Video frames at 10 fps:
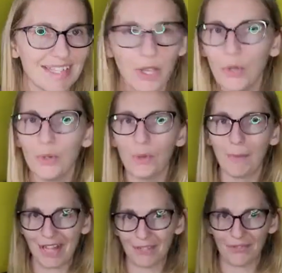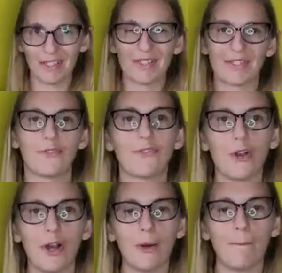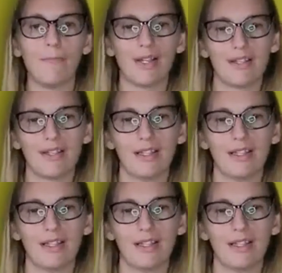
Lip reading: Like, who benefits from